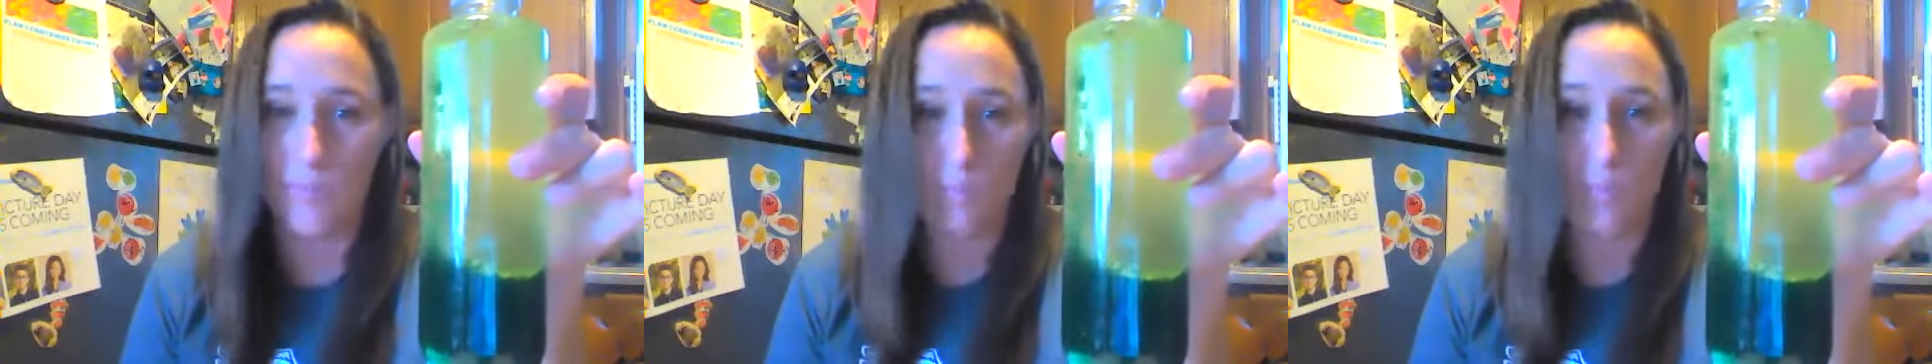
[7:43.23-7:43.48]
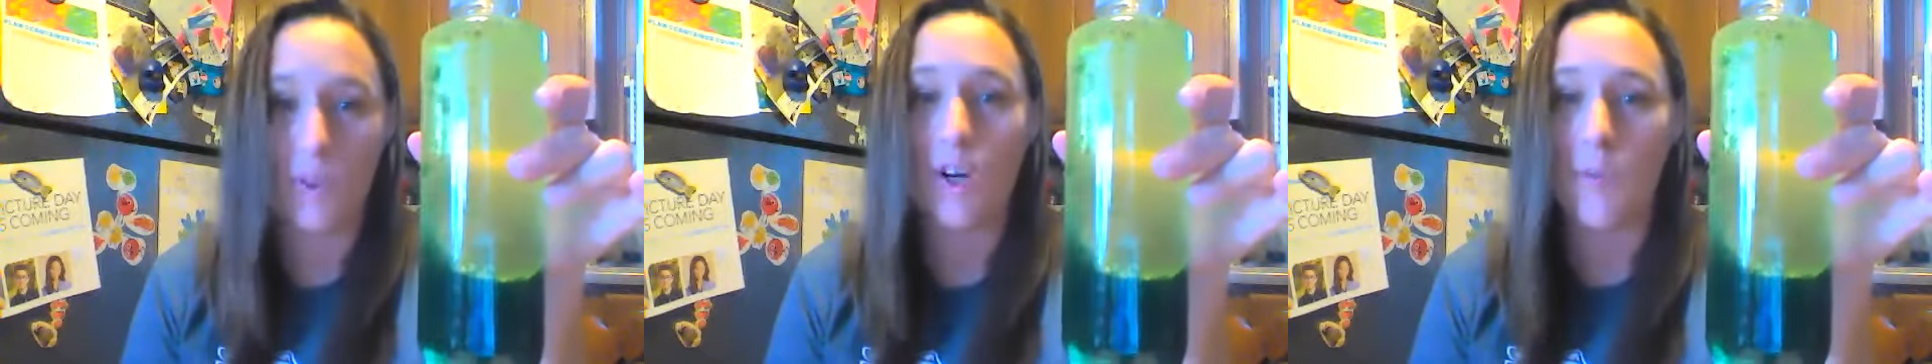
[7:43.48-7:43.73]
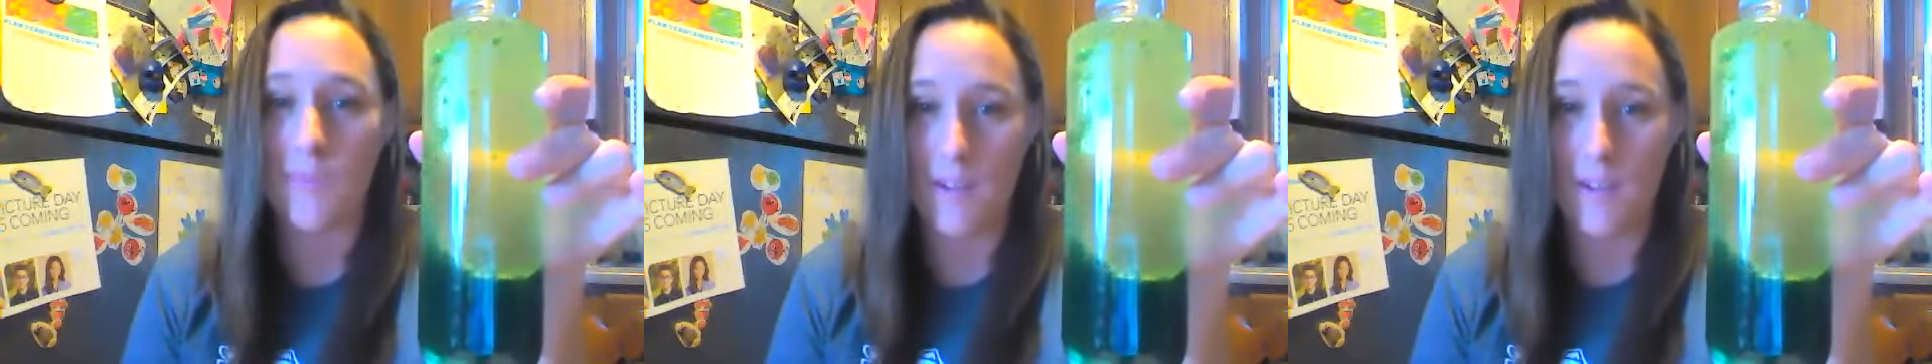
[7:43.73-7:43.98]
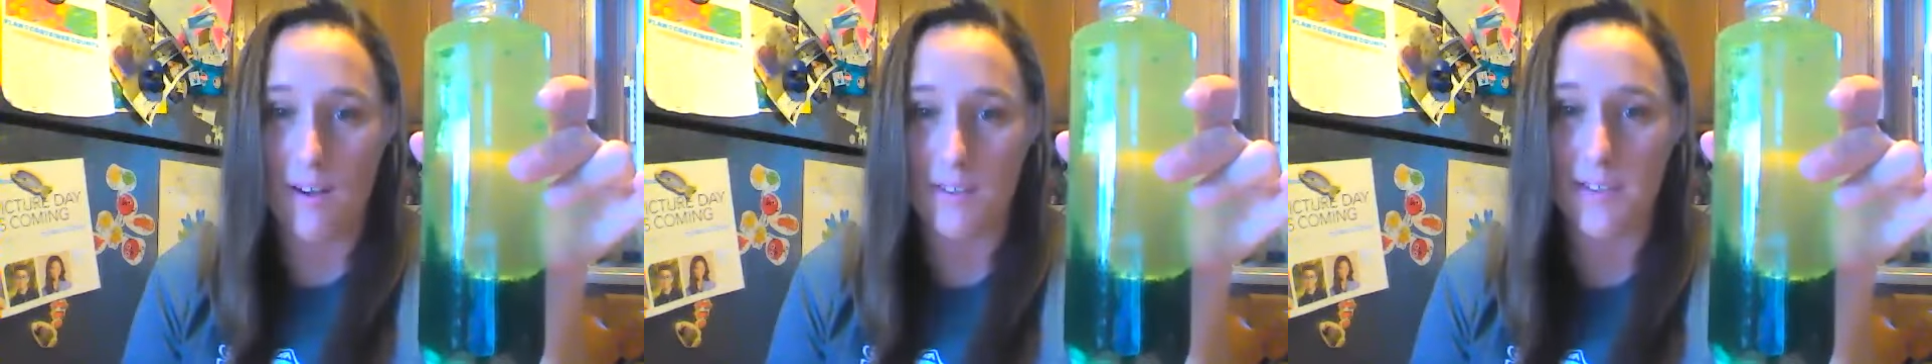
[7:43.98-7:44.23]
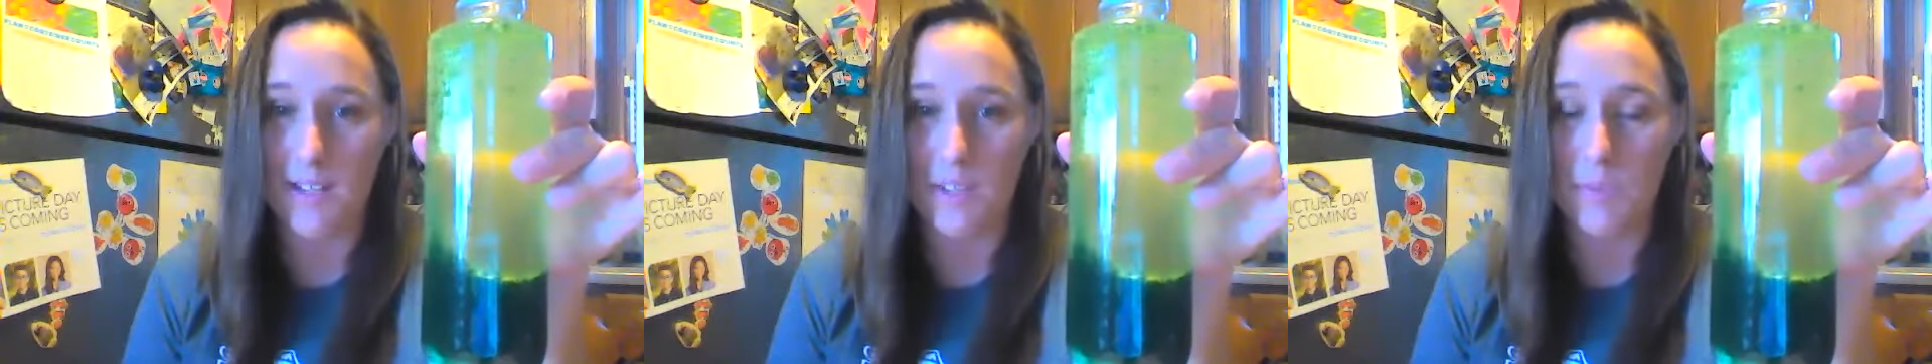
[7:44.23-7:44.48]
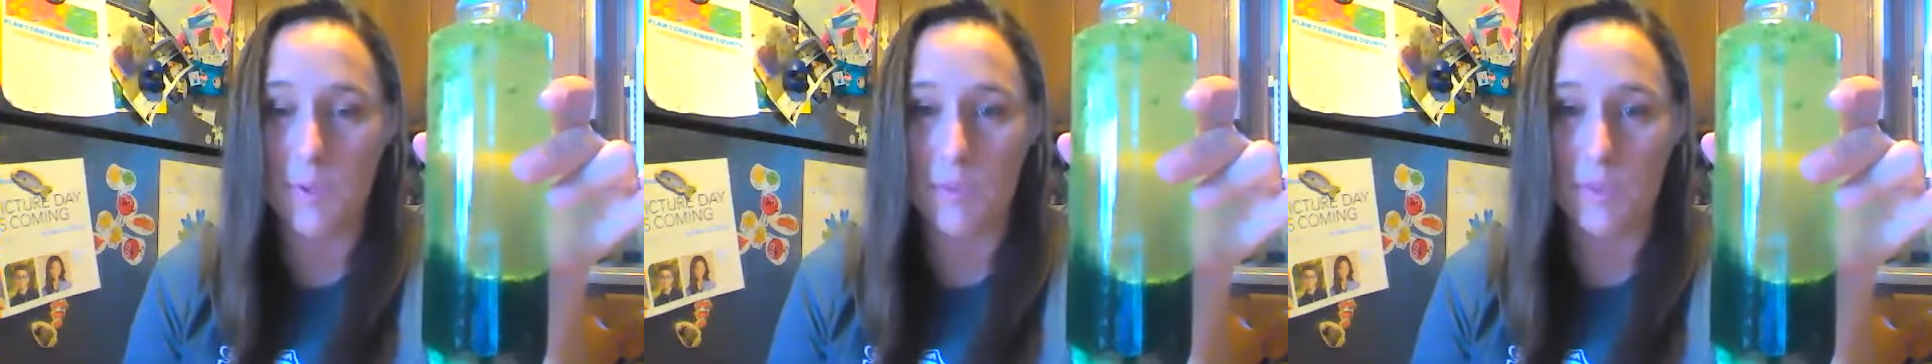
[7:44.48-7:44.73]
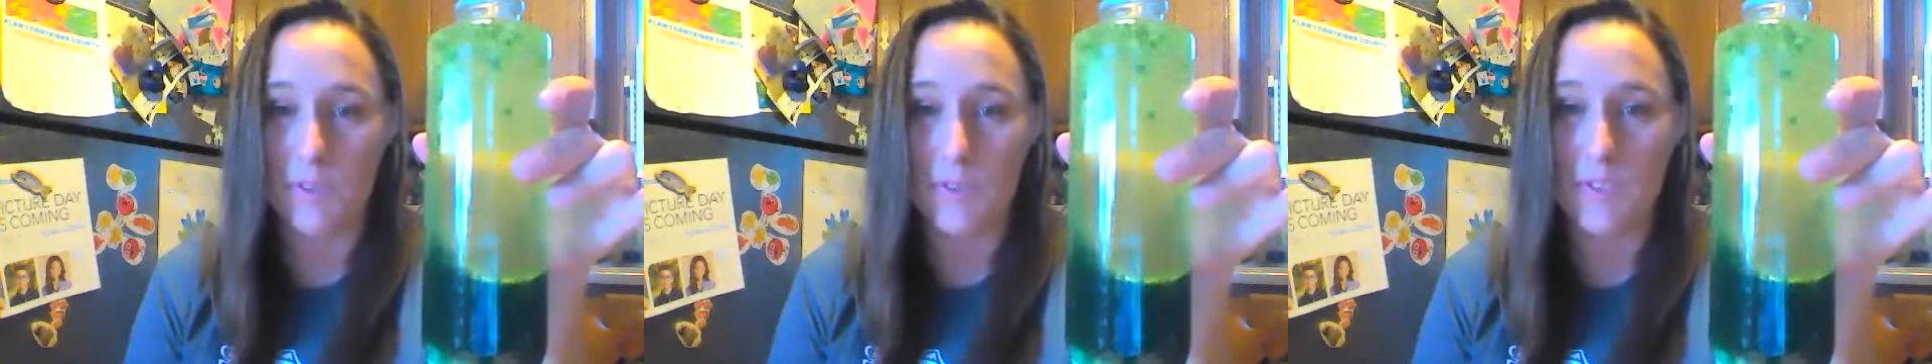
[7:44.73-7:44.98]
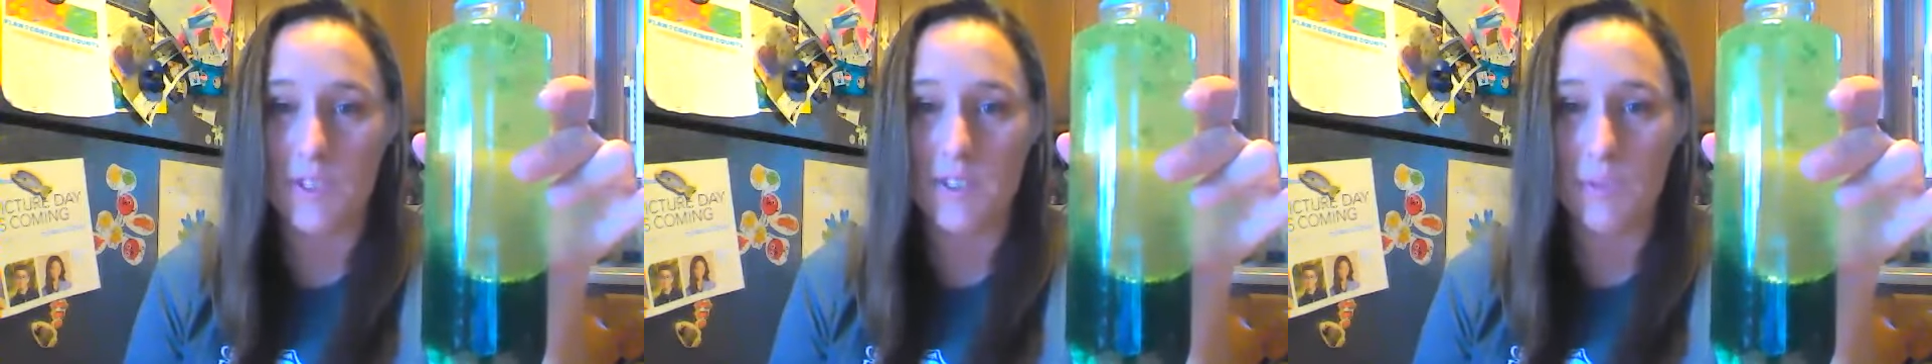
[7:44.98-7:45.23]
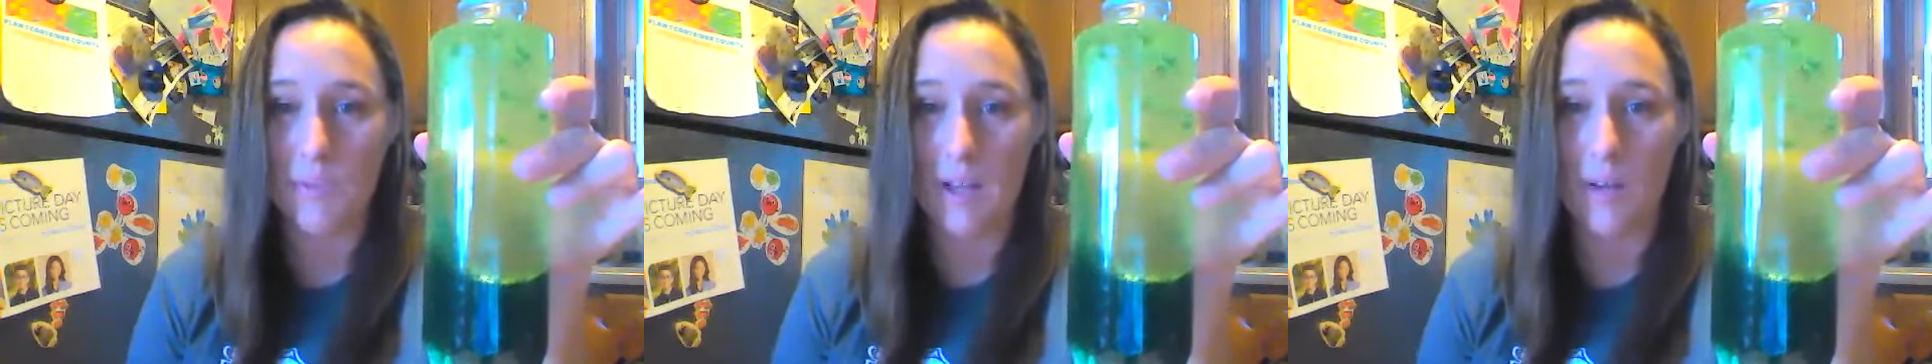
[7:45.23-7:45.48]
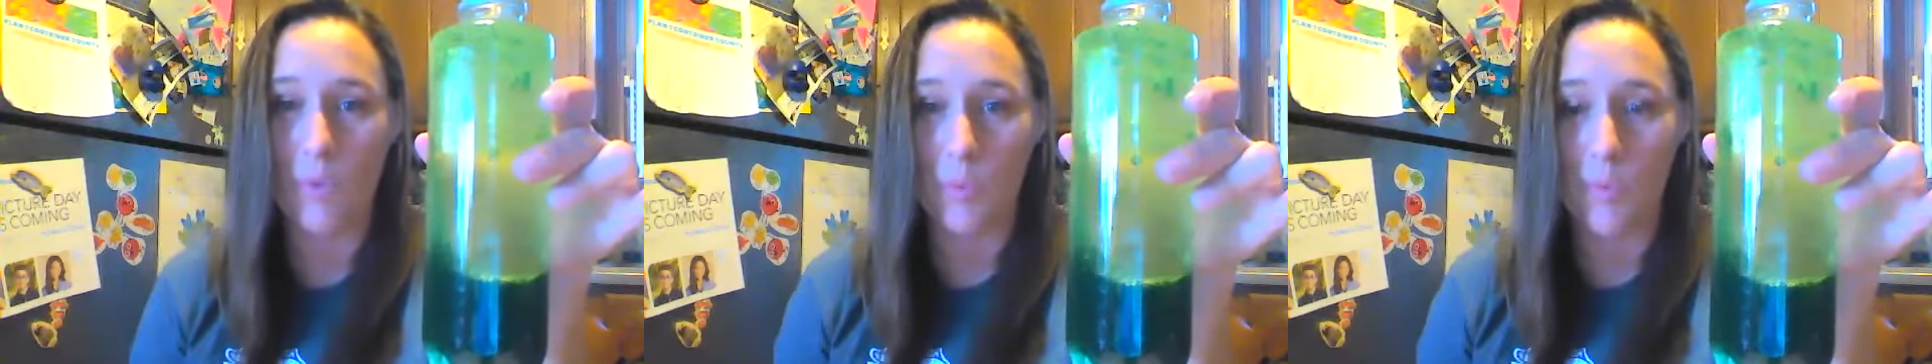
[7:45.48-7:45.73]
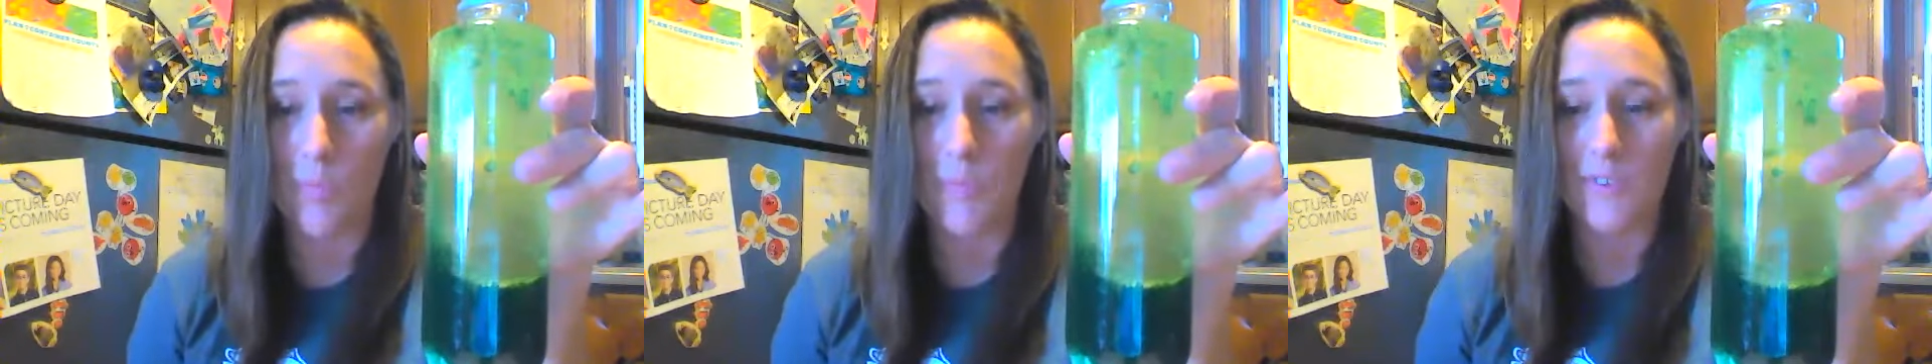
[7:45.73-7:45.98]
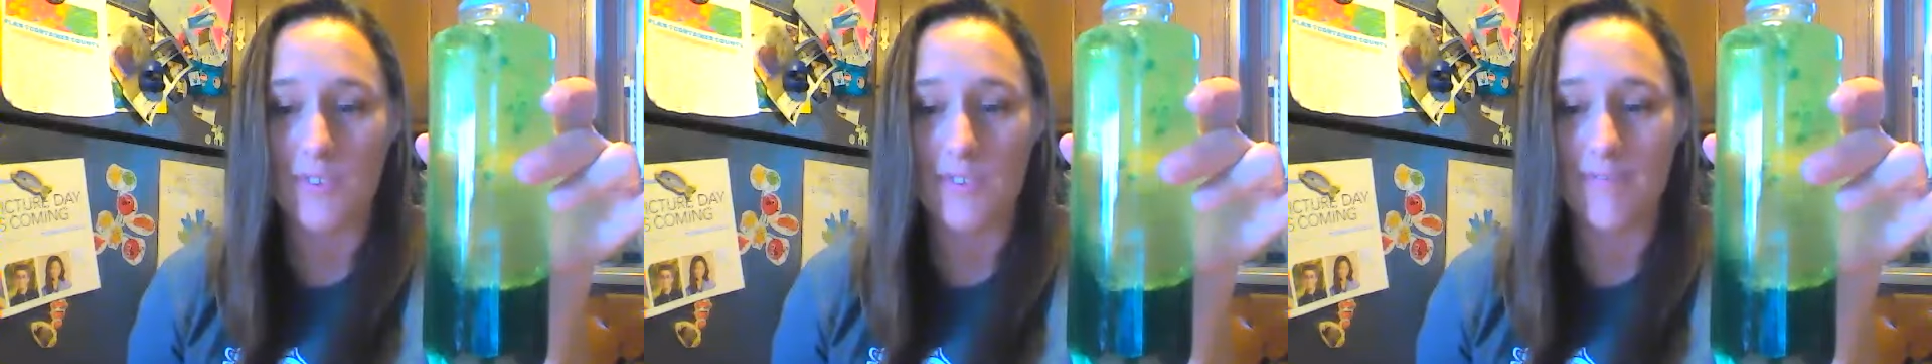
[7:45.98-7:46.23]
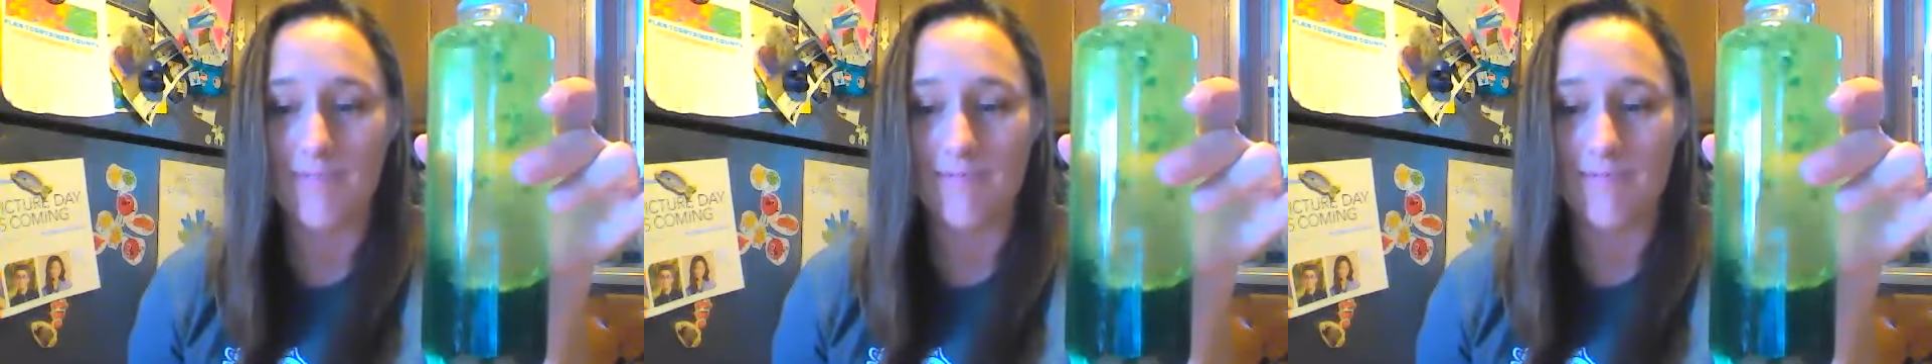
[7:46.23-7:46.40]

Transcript: More carbon dioxide is being produced, and so we have more bubbles.